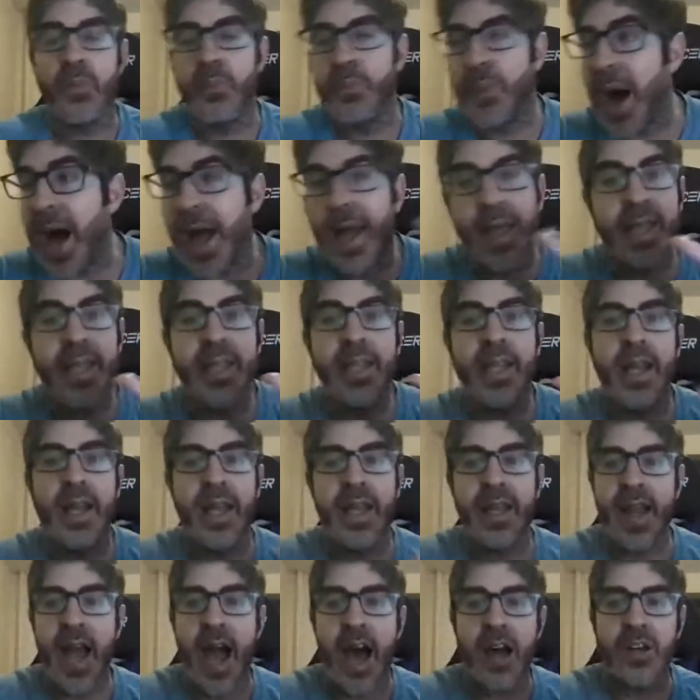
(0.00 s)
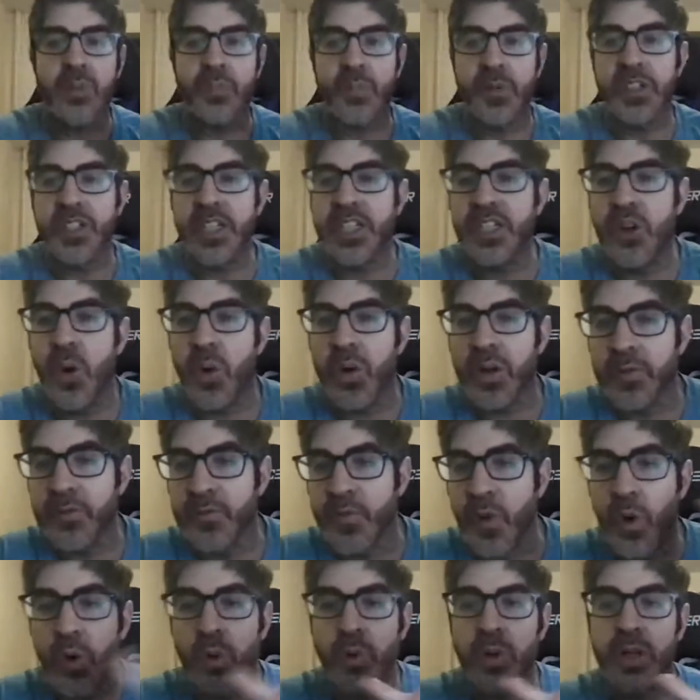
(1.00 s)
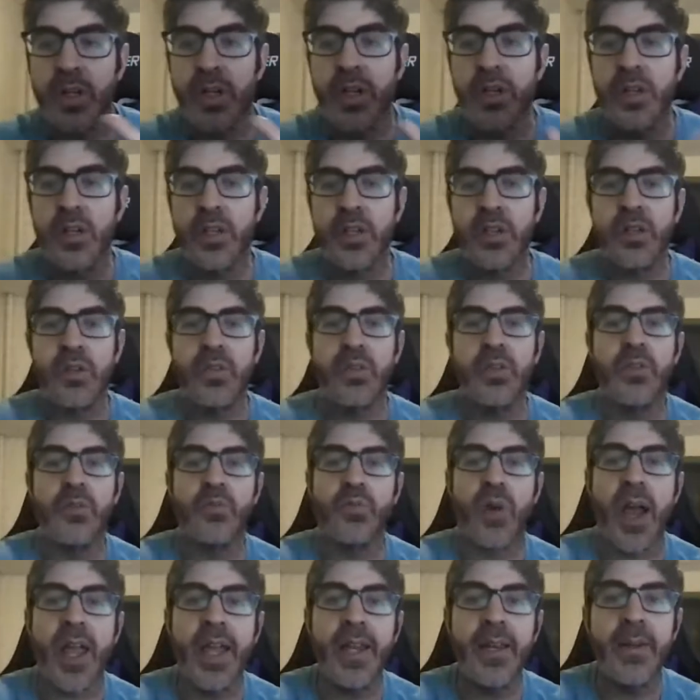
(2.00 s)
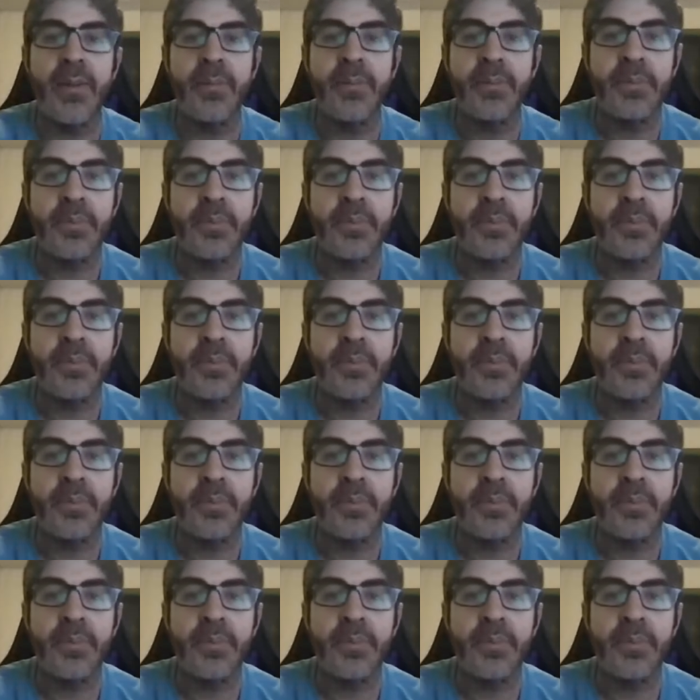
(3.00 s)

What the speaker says: buying and how to proceed going forward, right?